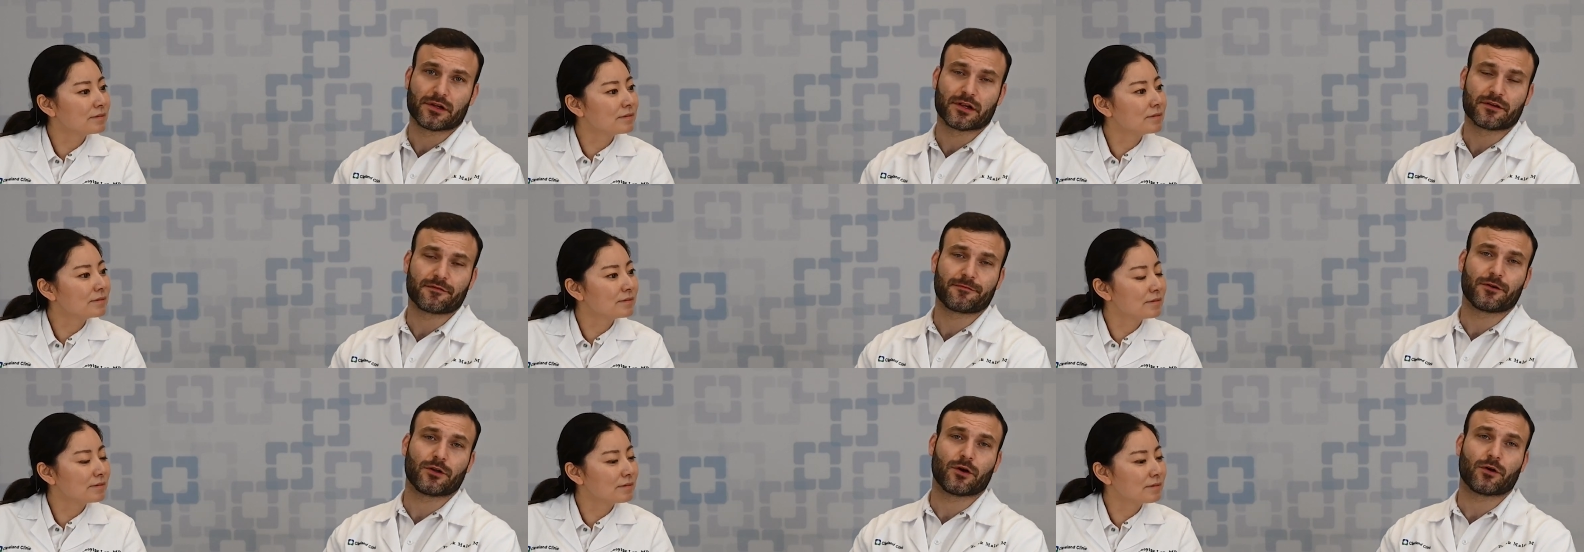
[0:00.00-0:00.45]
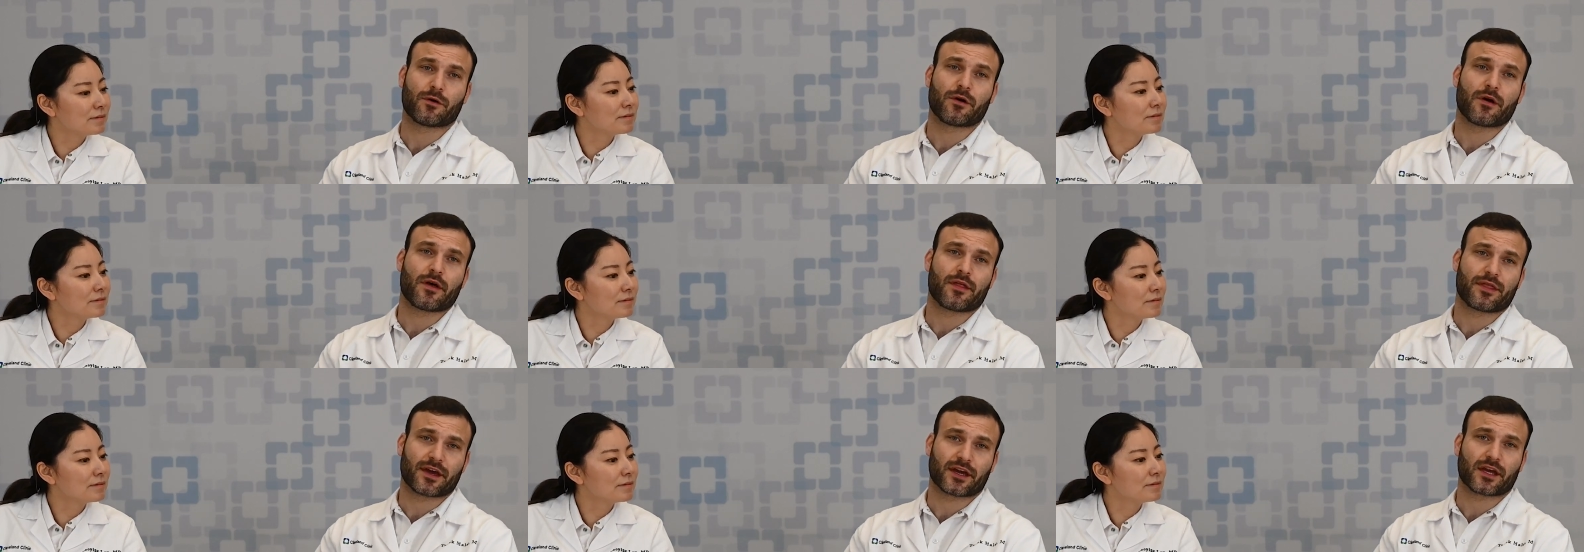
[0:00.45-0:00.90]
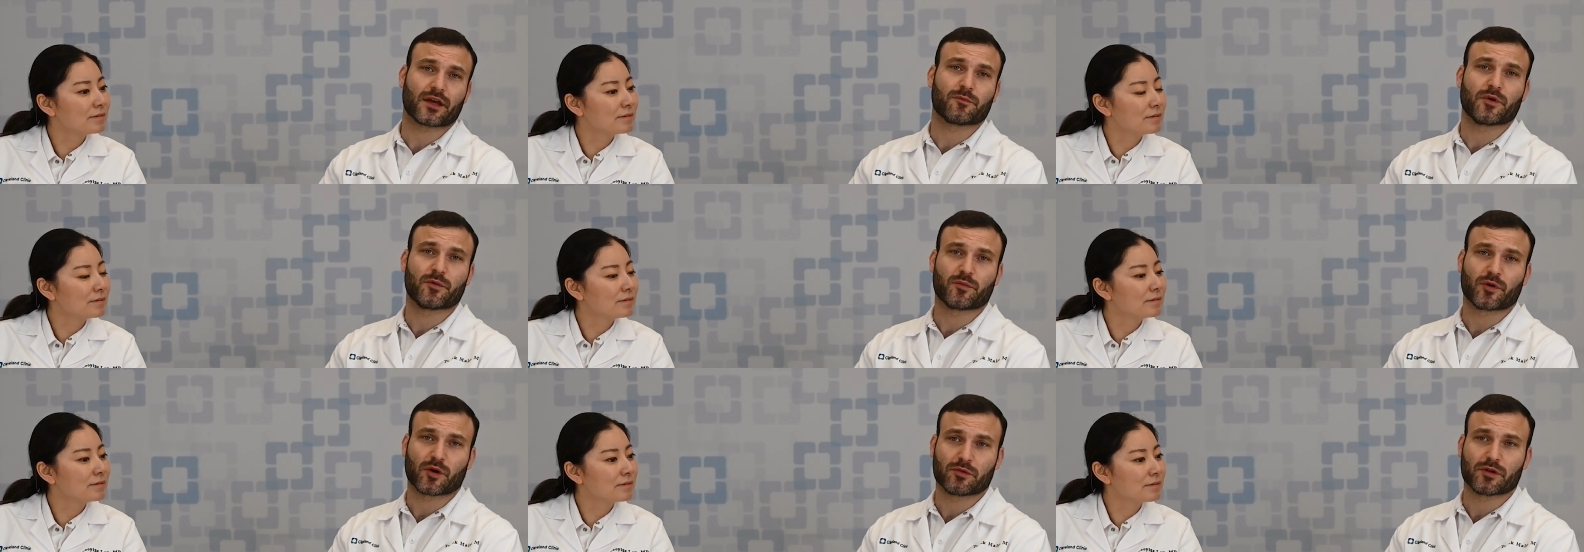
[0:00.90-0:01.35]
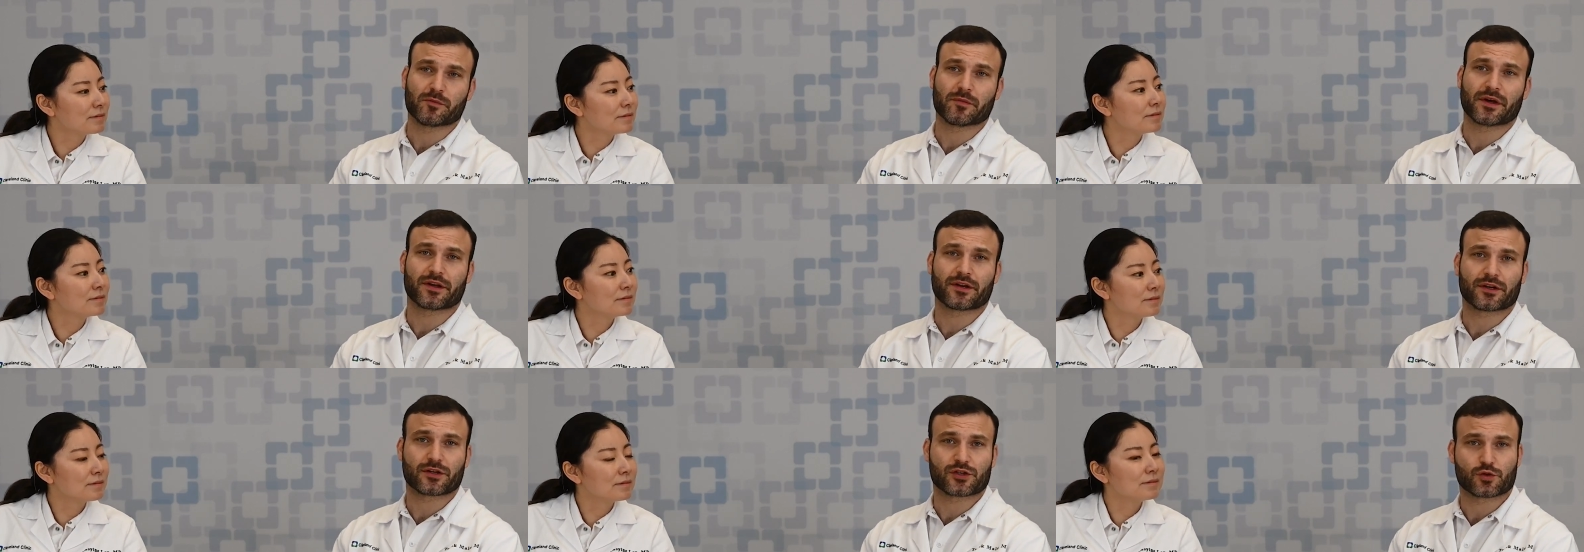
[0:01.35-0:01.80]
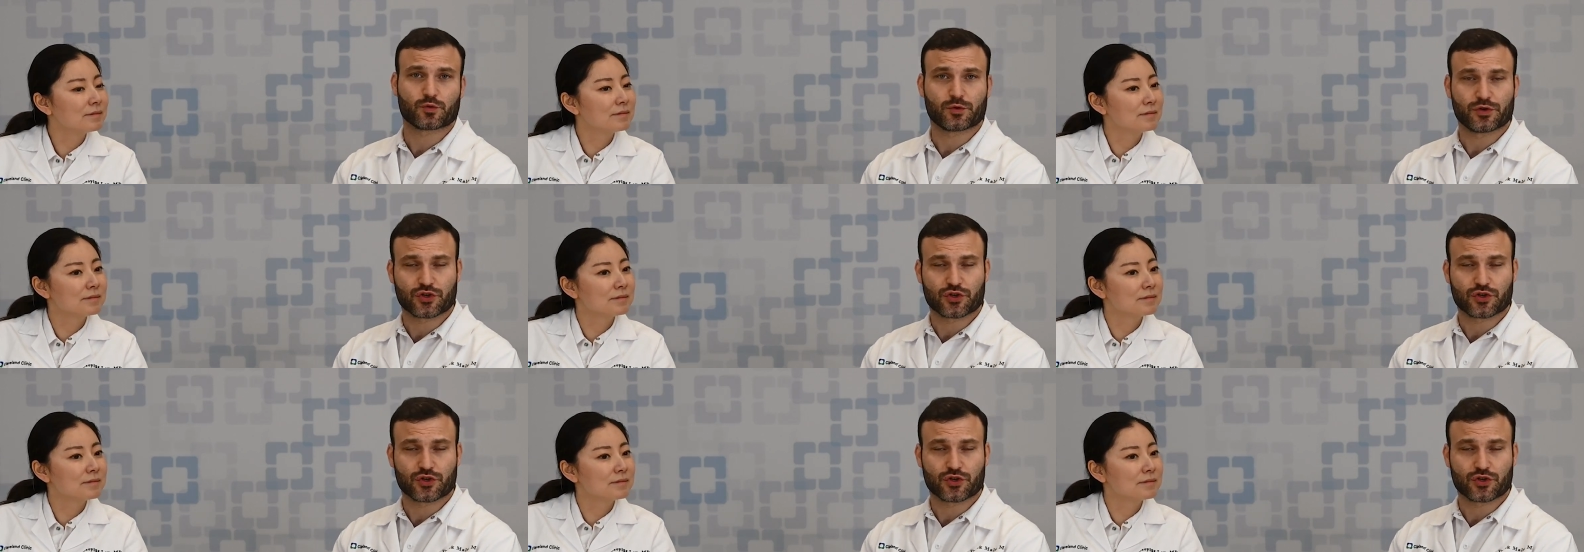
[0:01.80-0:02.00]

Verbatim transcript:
Speaker 1: blood flow, that can be problematic.